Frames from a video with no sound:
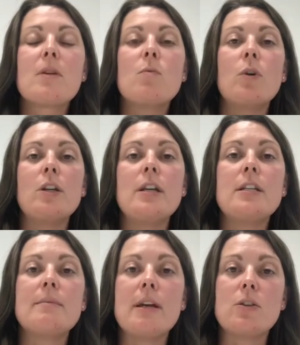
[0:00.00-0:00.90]
what you need
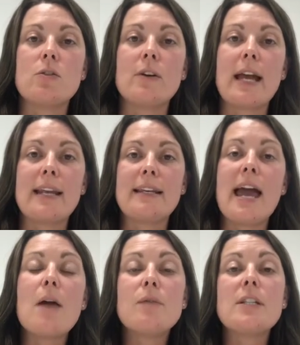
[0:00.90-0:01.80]
to make sure, again,
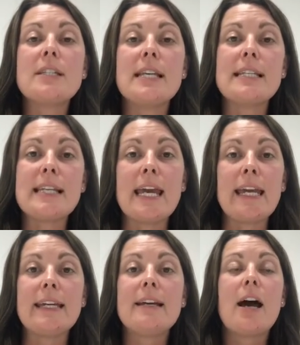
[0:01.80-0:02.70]
evidence is key.